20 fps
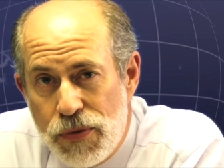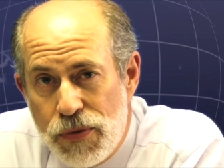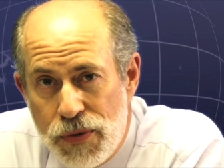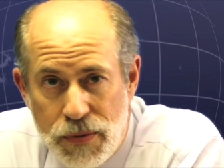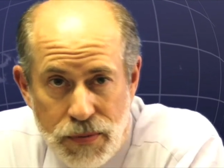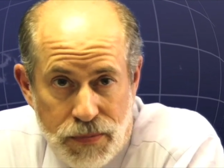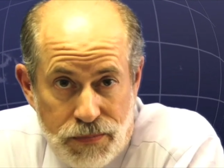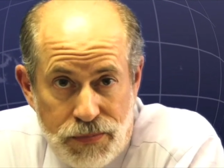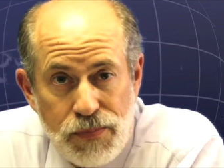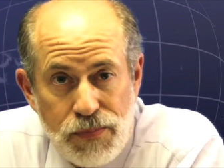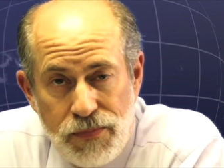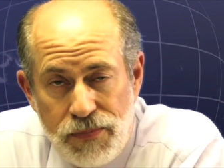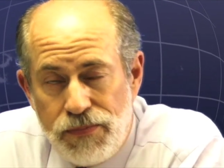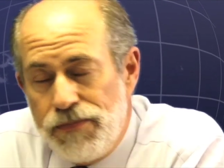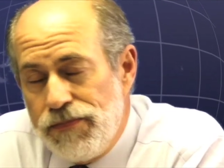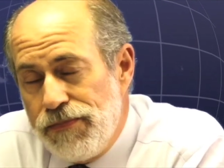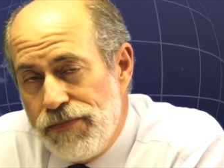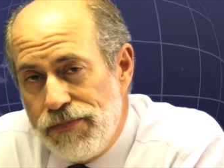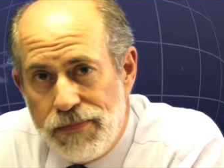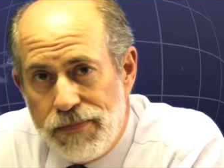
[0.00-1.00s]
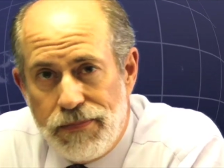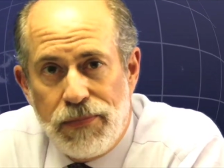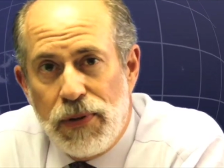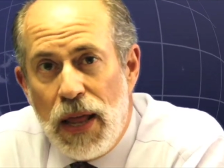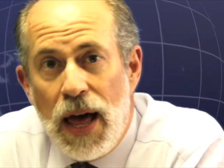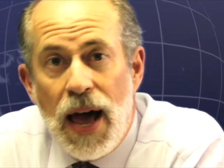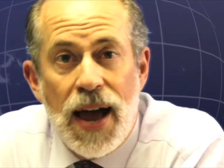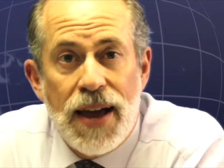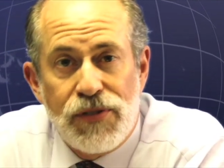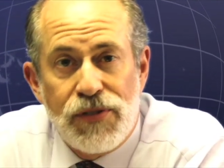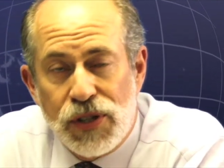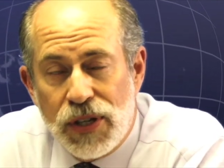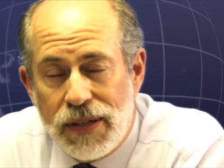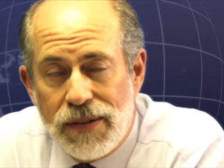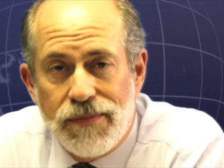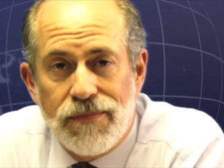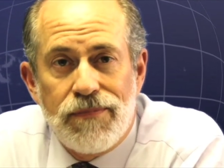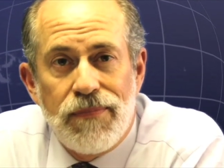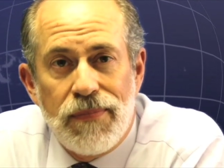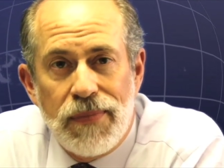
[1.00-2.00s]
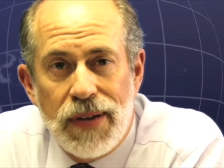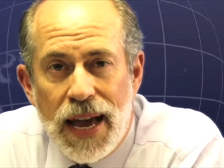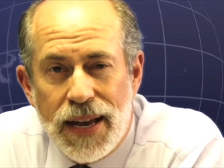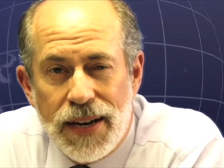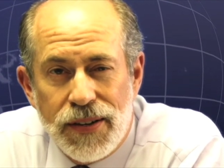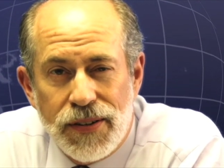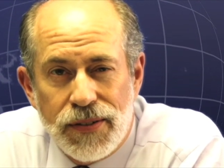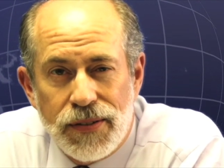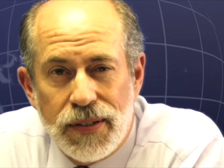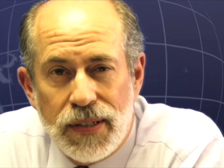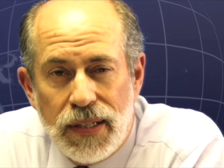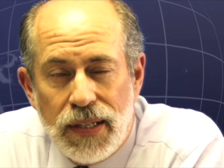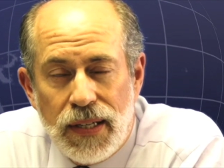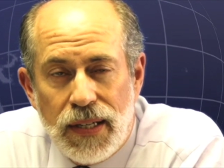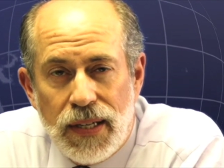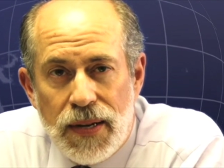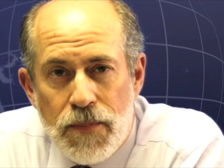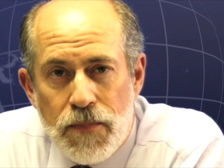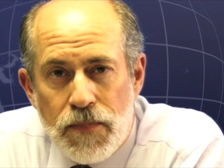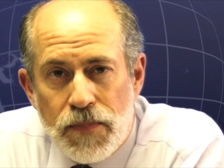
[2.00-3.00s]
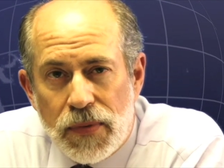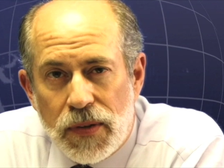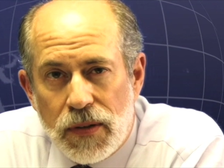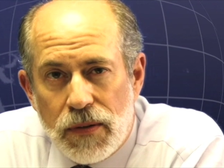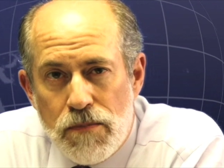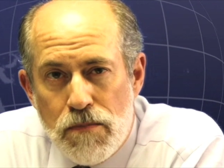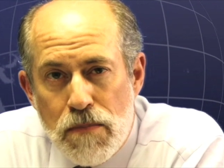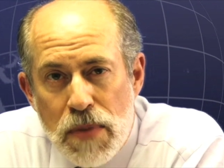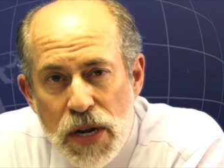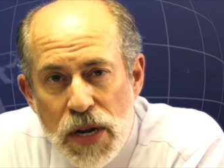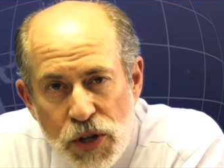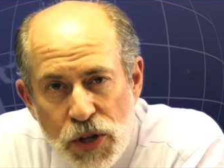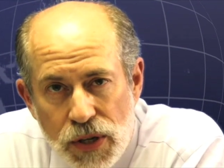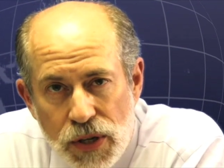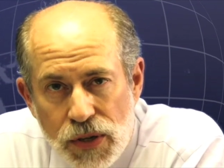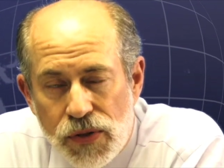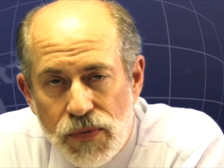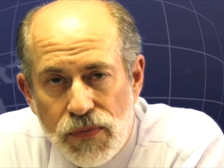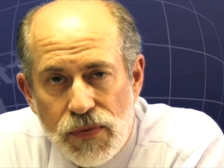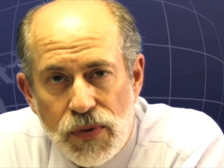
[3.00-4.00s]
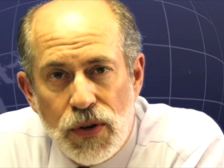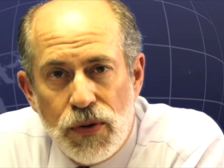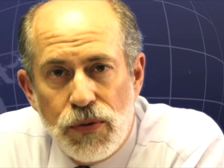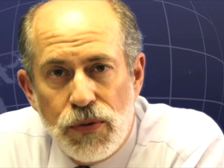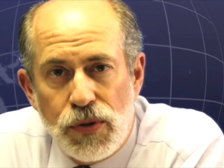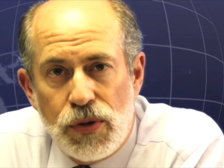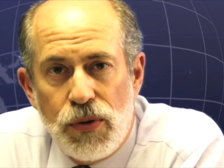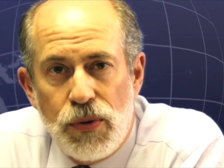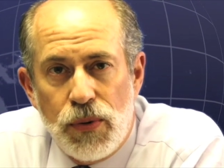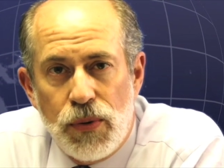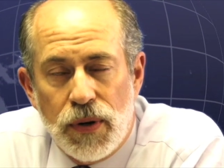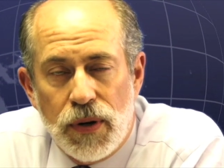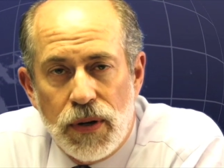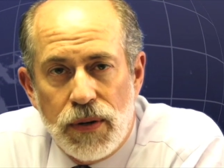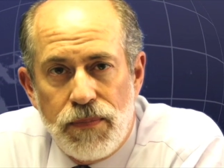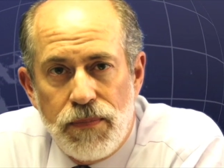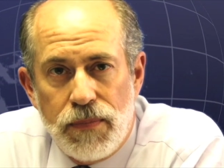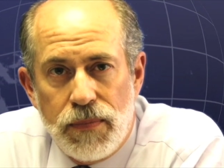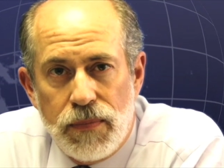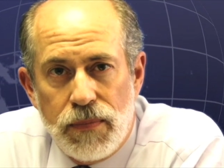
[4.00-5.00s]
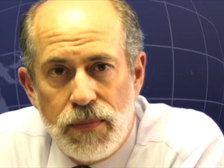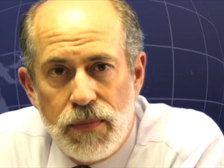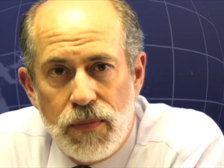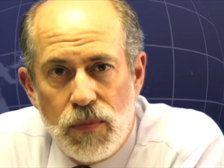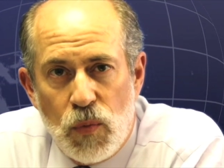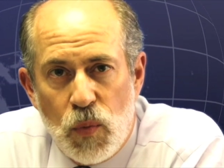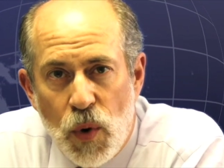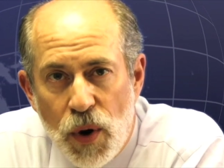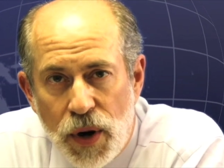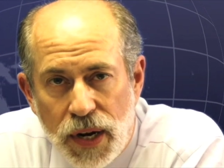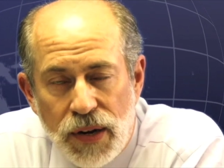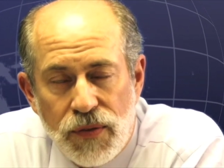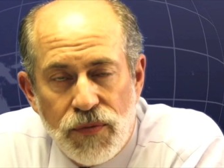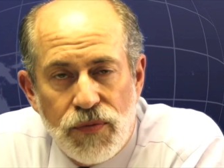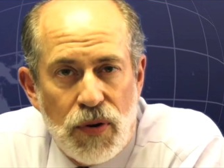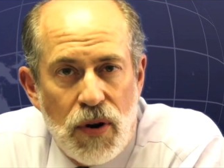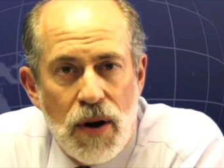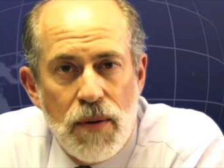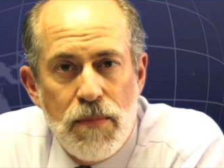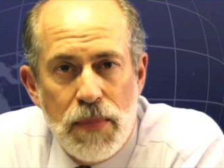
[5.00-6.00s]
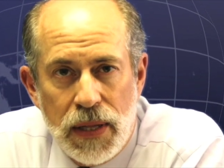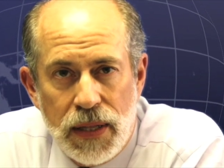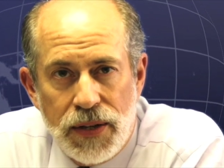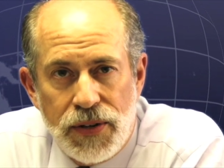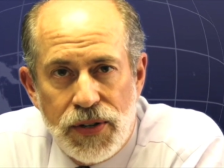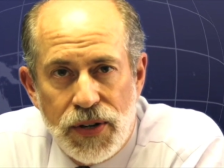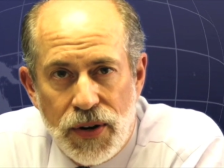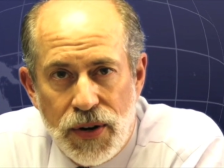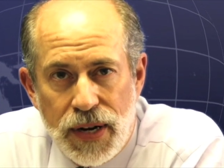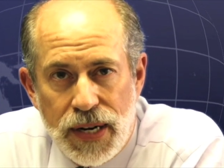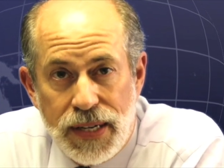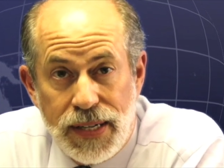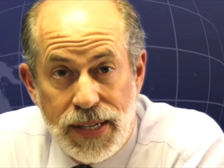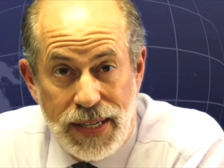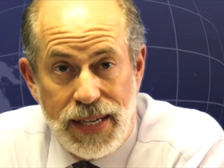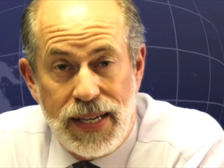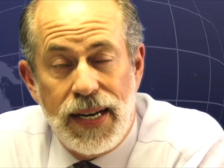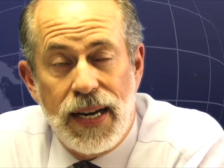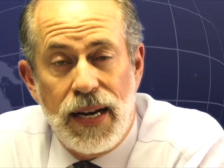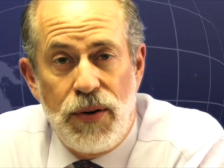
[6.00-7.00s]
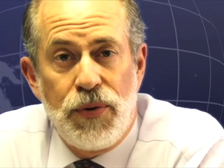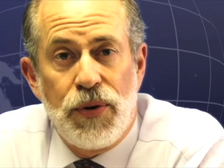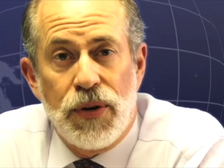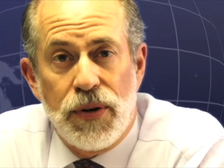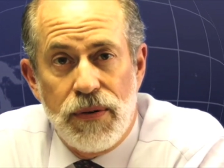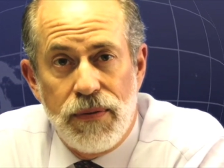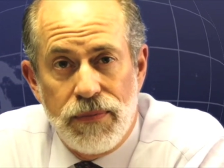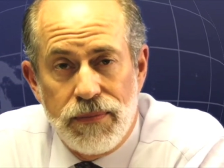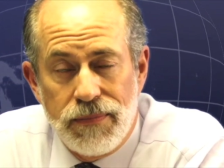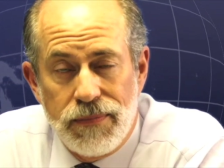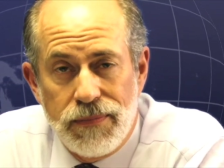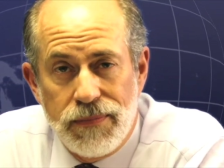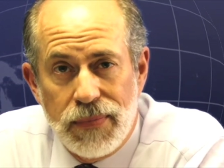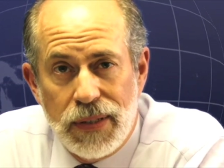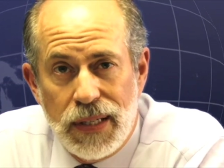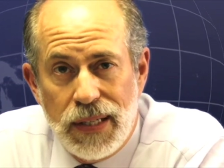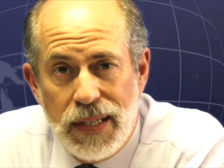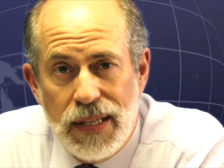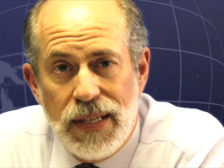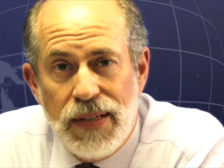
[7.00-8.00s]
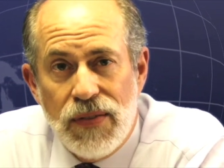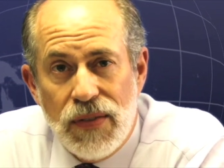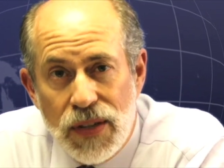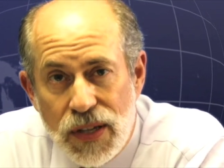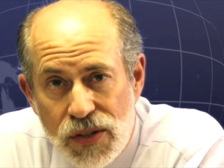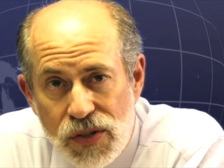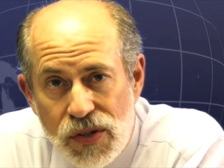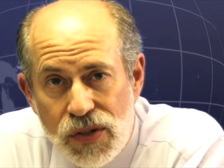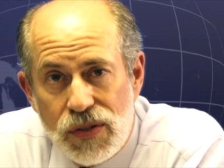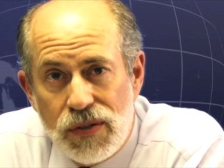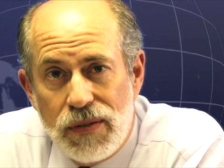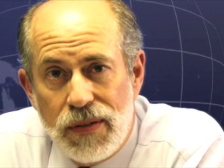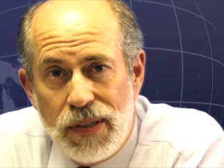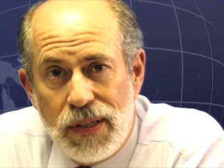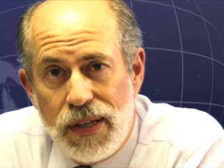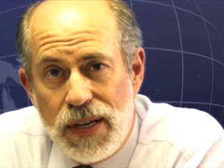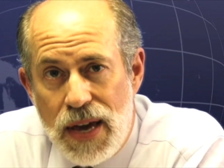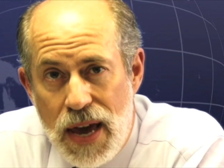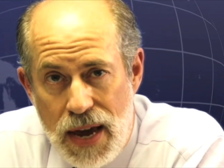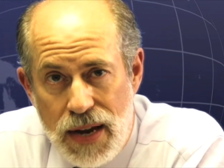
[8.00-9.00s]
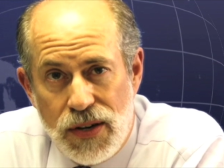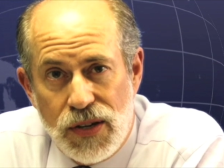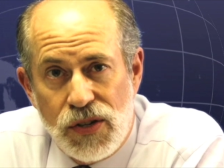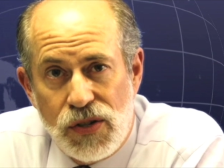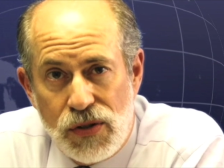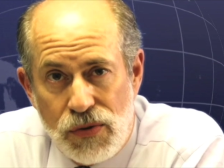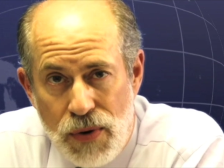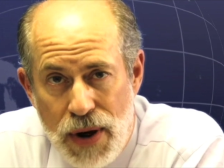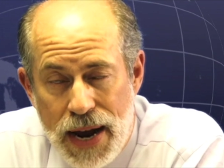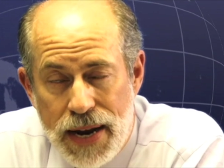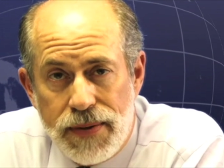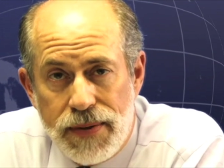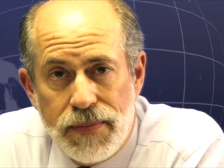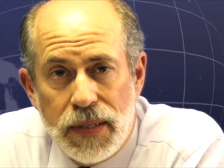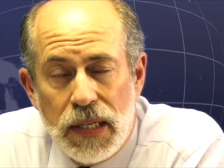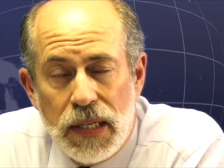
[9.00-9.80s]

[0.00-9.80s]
the lives and, and missions of those who are working for our military to counter this heinous threat.